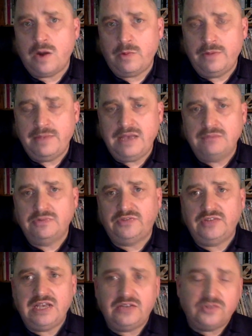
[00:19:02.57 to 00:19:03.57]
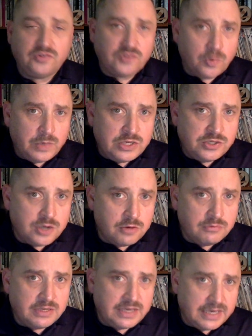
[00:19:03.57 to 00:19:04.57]
we made mistakes so we
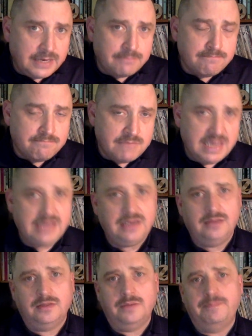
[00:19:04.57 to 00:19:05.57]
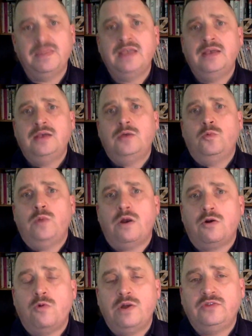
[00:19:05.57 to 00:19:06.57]
don't keep making them. We
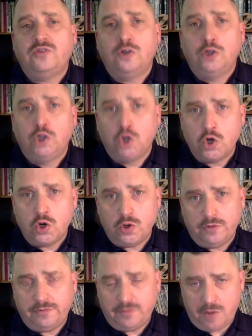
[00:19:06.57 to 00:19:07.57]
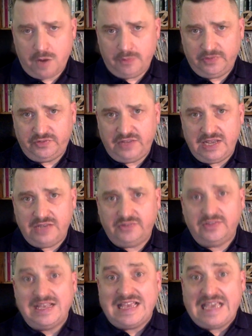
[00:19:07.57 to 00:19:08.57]
are going to learn from our
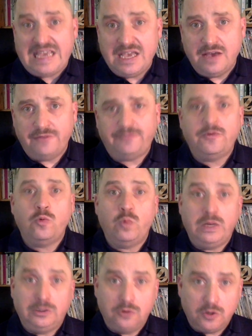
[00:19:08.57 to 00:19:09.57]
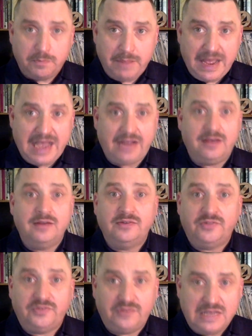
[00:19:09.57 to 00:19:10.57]
mistakes if we look back,
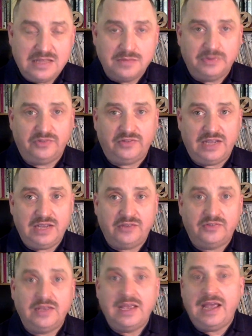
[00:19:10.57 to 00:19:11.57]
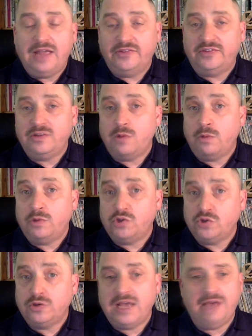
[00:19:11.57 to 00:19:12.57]
see the mistakes, and see what we
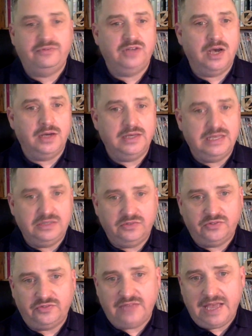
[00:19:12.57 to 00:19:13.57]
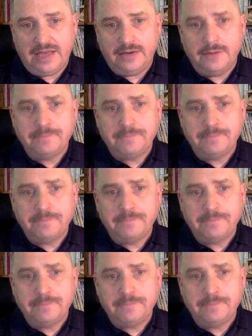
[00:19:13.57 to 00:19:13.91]
should have done instead.